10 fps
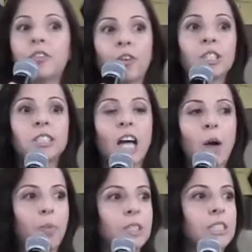the first
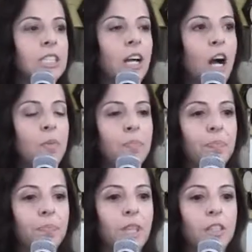stop was
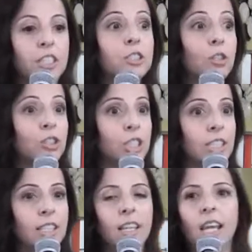the
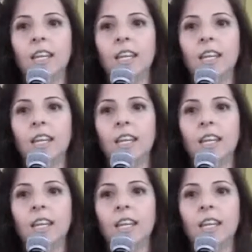surgeon.